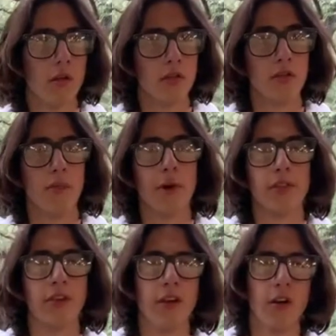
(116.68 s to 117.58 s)
the
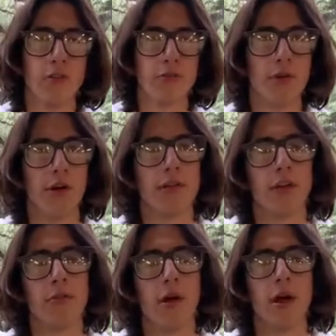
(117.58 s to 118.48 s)
materials weren't
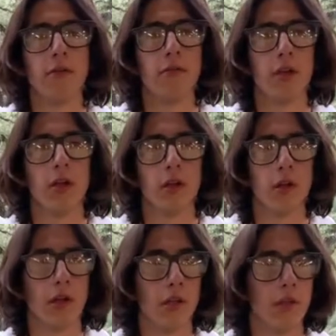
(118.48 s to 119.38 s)
arriving,
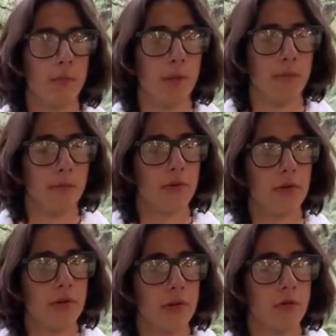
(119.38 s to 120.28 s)
and
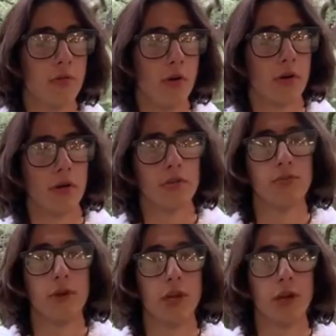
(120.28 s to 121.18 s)
the workers
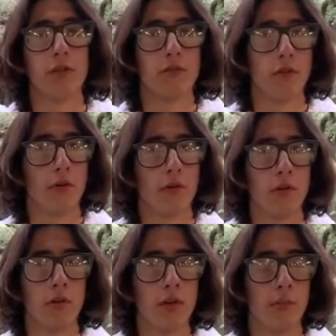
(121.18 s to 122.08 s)
we needed for
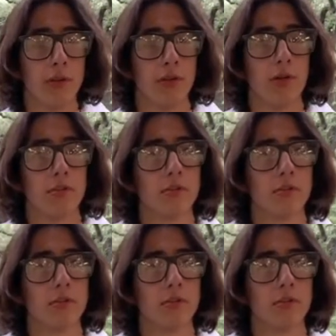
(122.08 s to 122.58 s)
the materials to